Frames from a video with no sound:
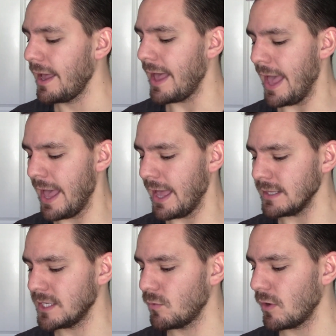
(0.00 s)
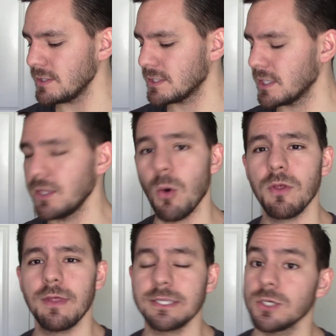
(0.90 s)
And he wants to know
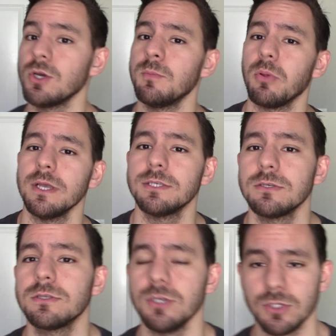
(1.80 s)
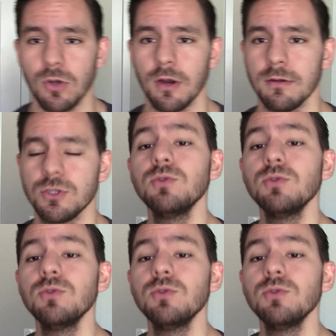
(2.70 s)
whether that's a good place to start.